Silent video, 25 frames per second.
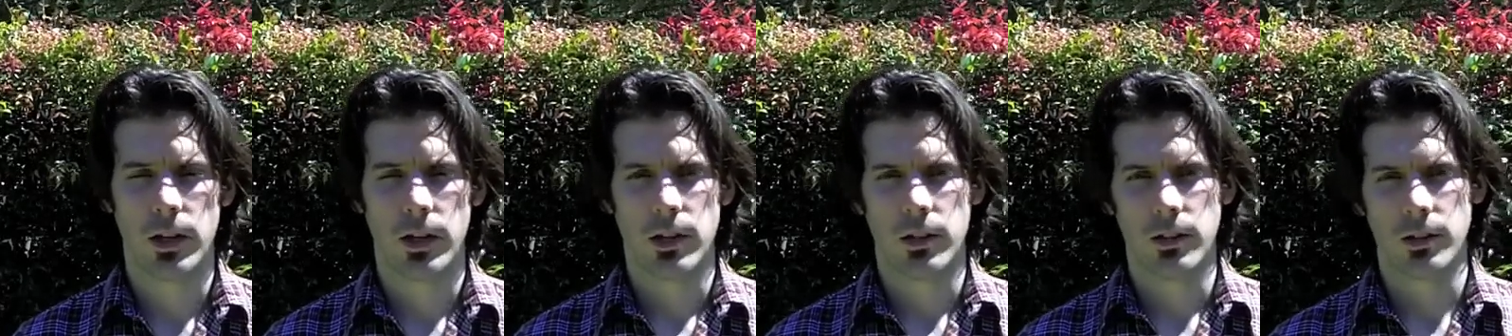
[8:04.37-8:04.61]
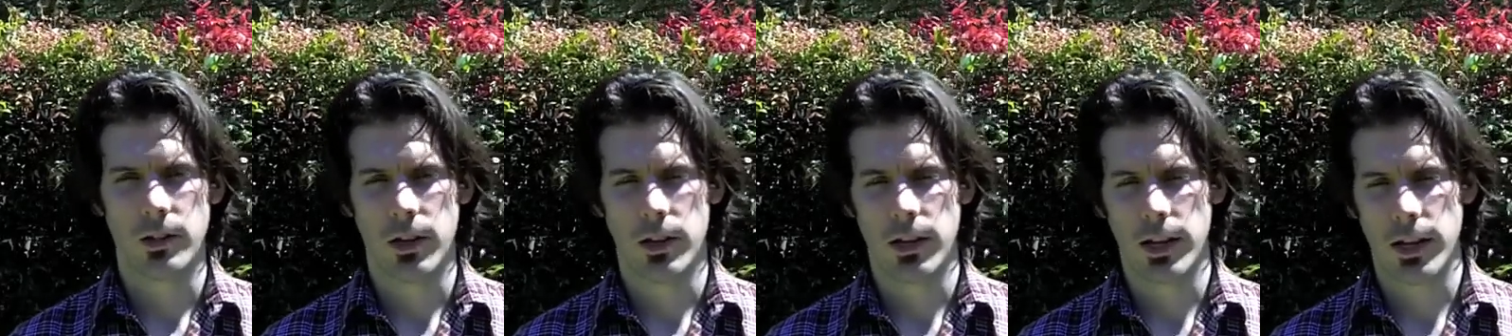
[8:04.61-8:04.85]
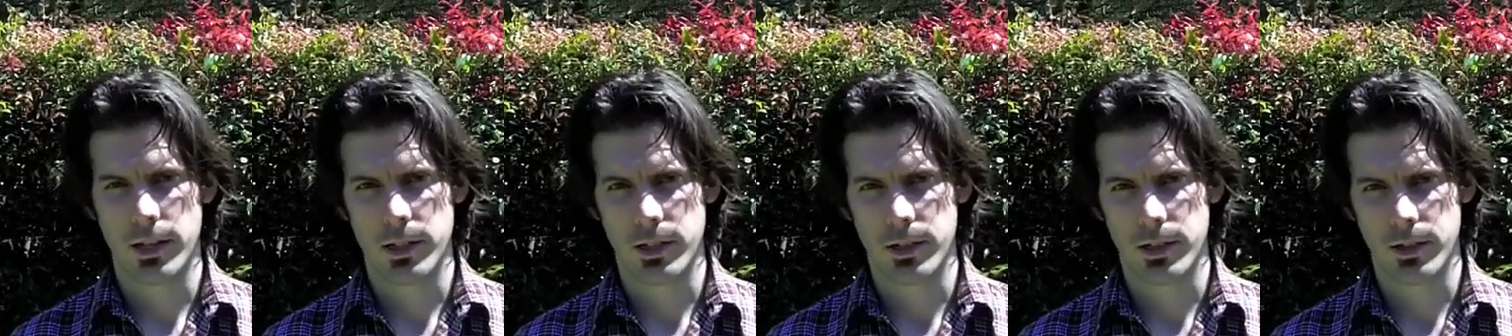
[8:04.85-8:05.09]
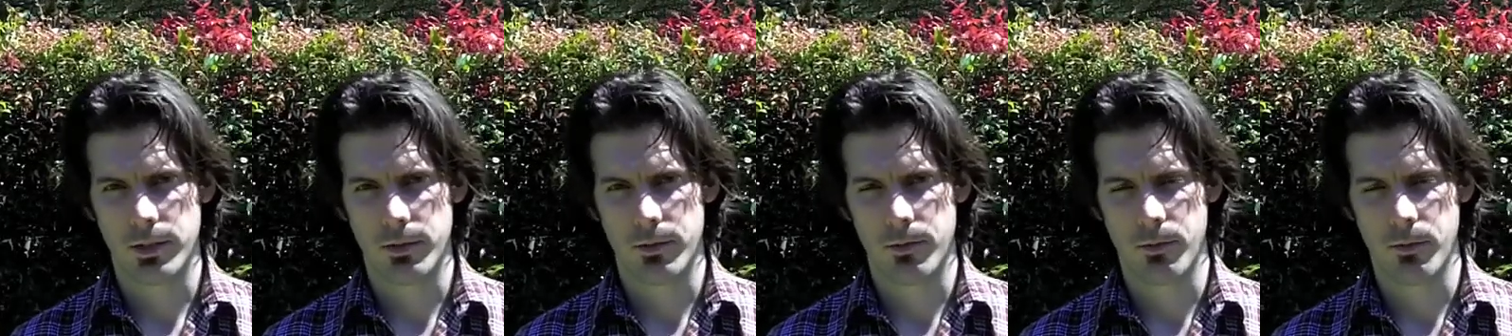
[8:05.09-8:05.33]
So
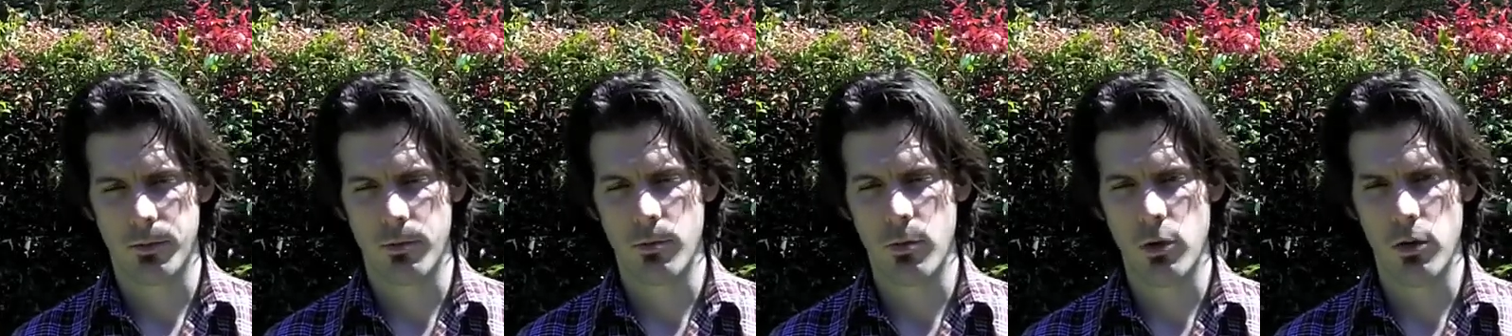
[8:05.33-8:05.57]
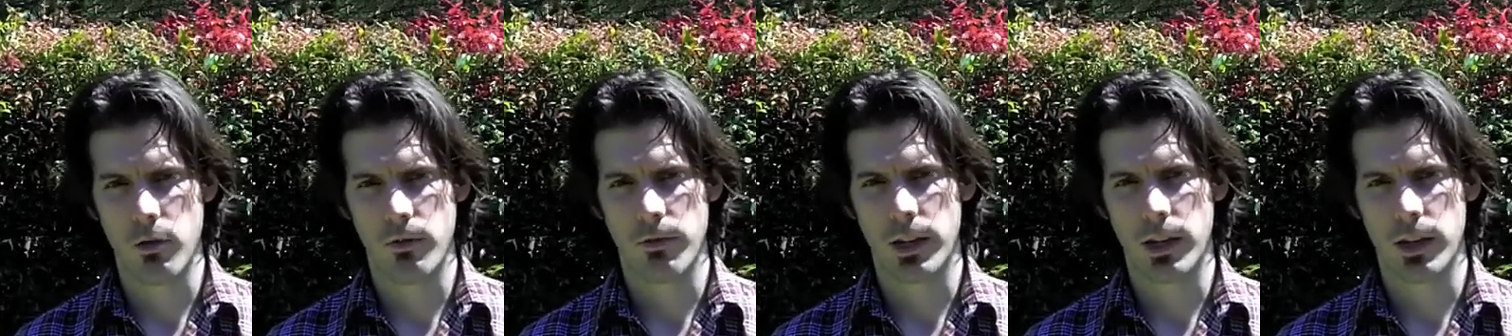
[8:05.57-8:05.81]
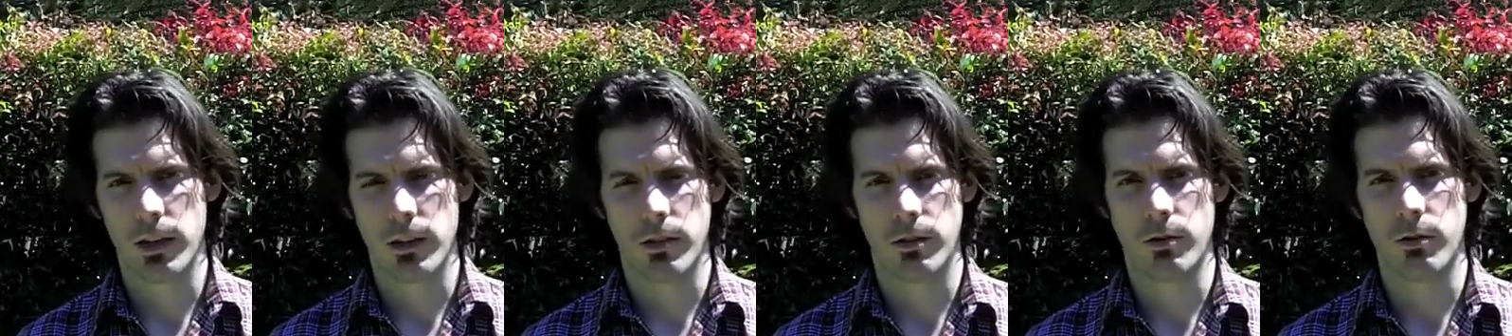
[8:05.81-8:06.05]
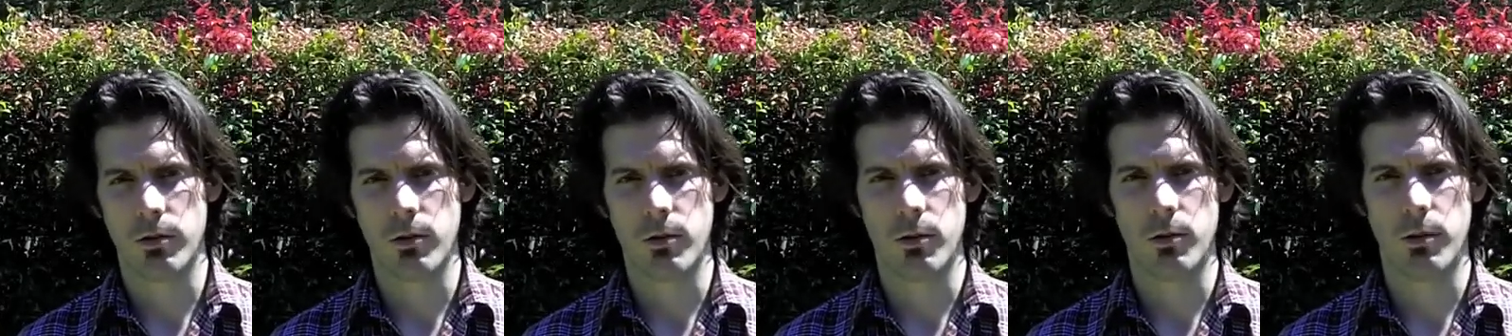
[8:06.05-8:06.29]
that's moving
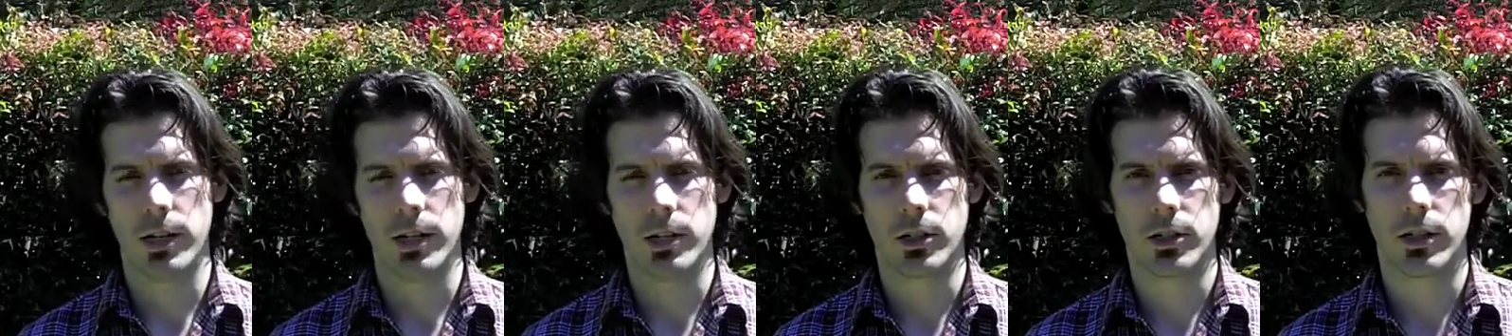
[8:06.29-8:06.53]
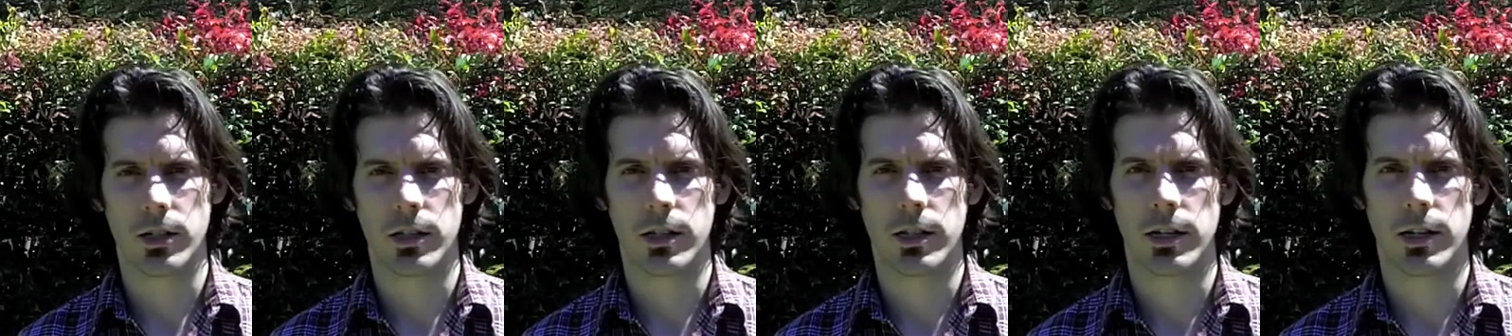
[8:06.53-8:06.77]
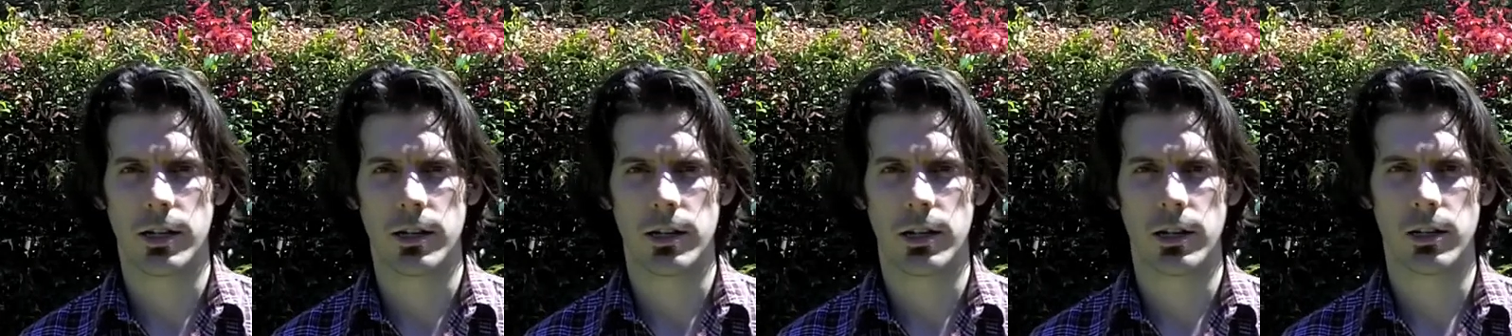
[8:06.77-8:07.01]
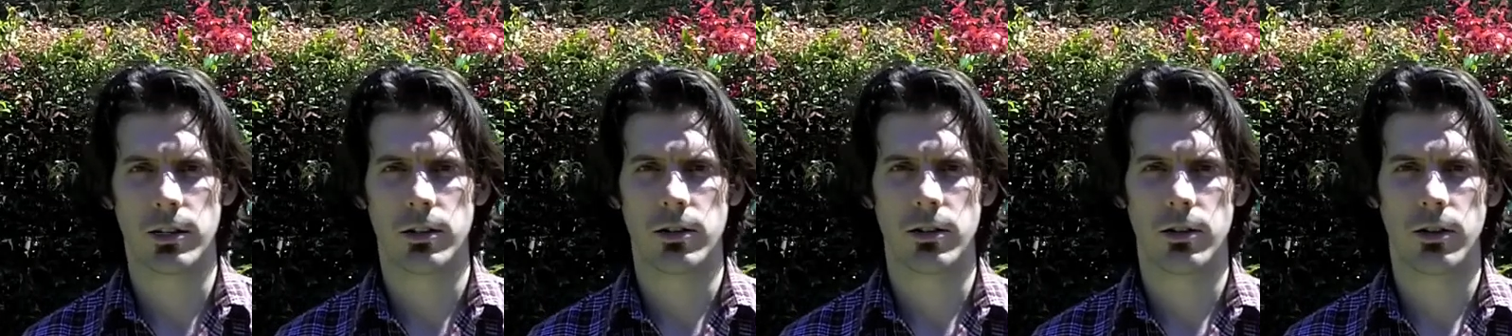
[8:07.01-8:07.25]
through each of the
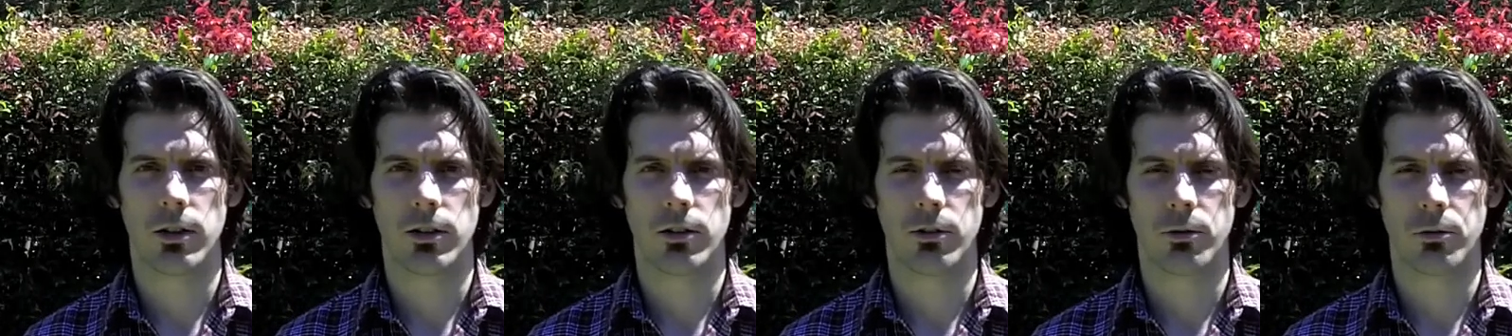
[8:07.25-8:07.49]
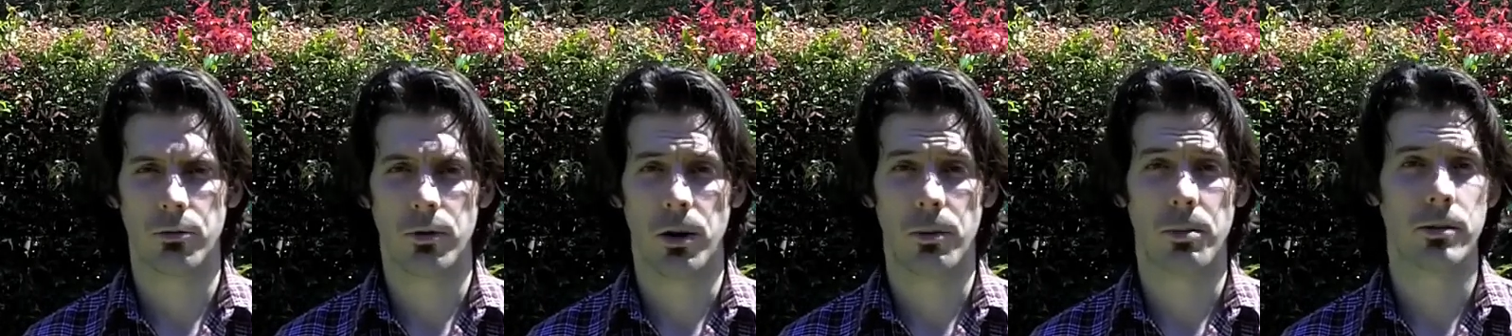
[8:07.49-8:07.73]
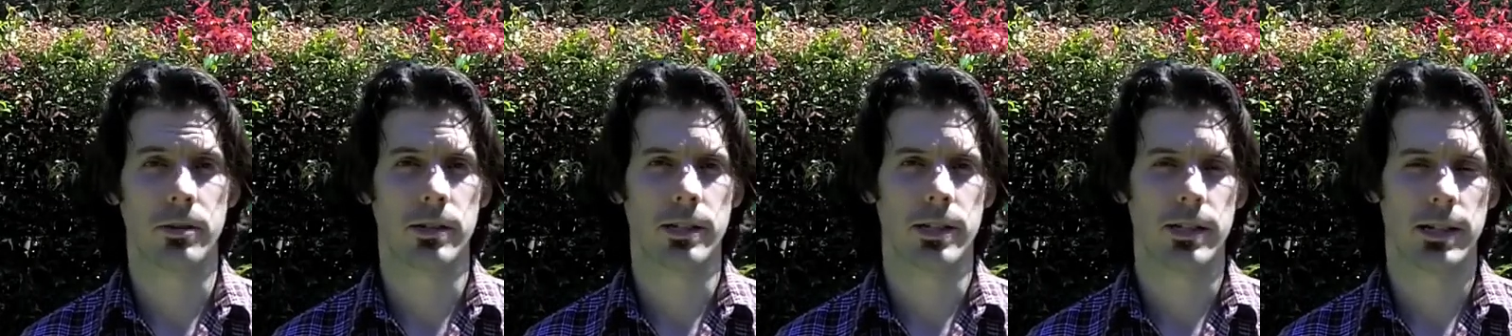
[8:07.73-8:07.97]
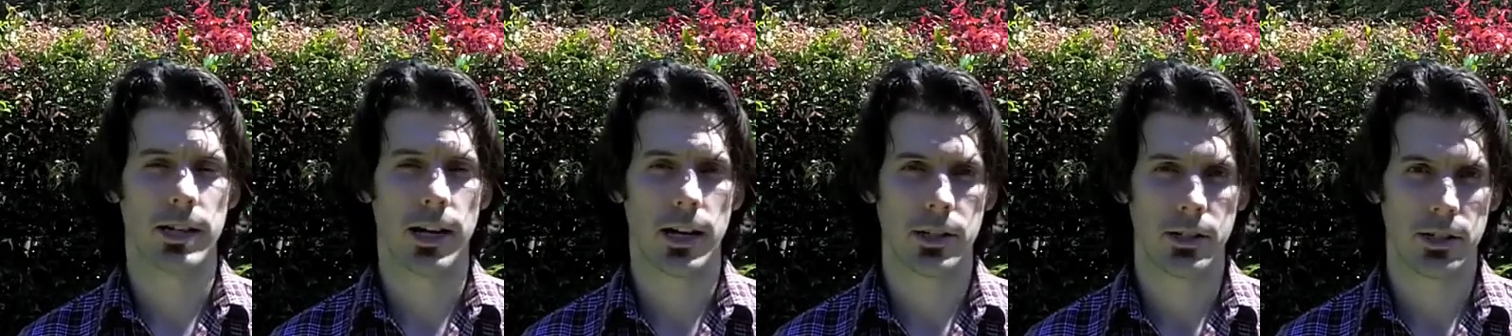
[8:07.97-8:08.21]
internal
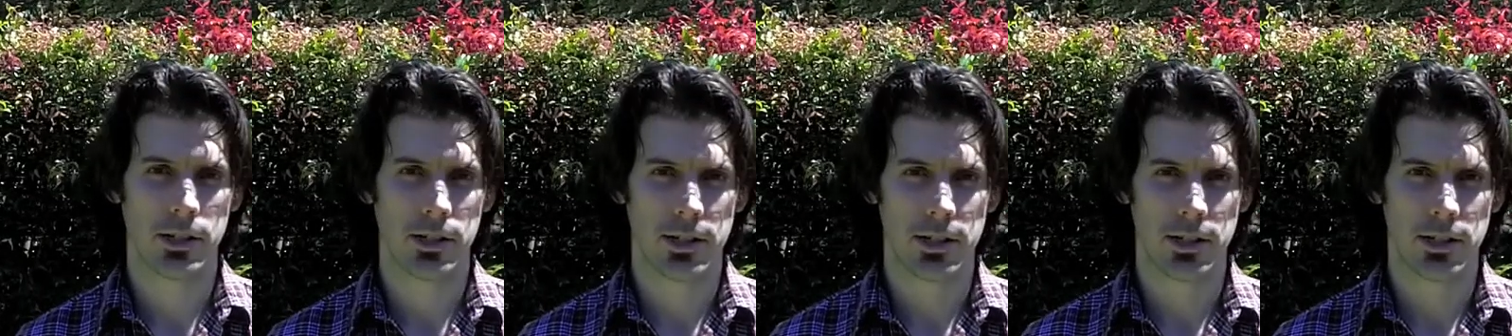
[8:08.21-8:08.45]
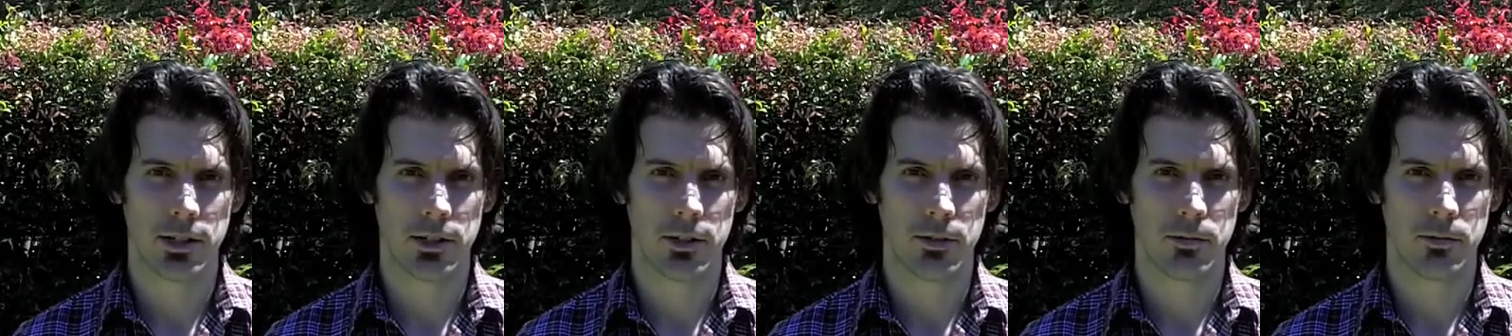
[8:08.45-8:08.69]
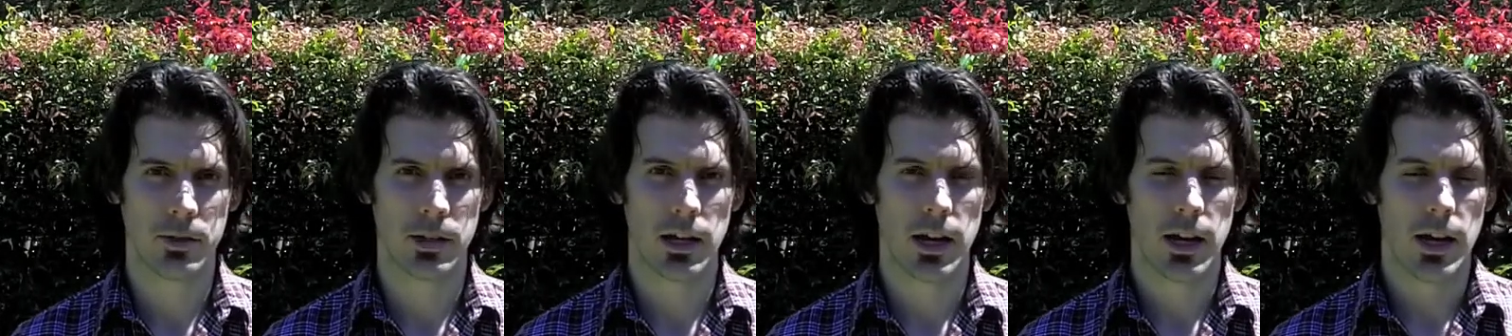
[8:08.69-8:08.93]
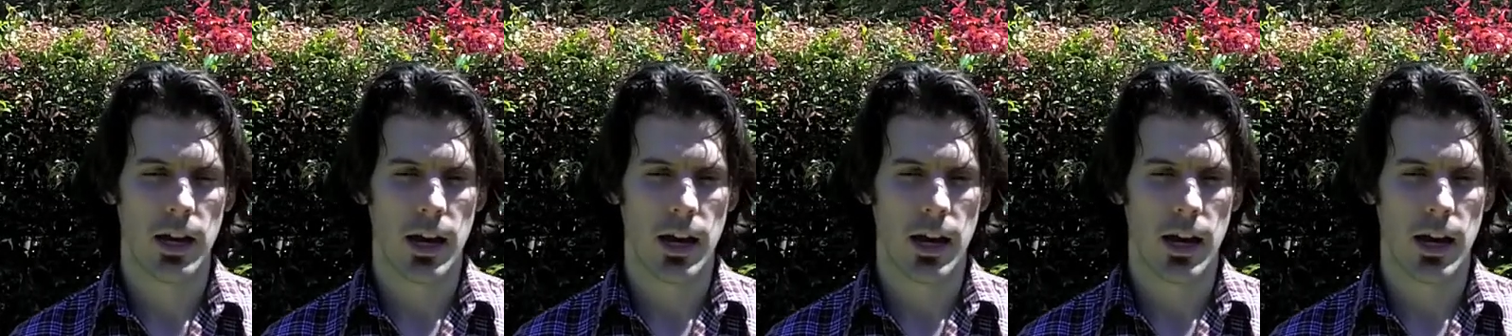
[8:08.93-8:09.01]
representation systems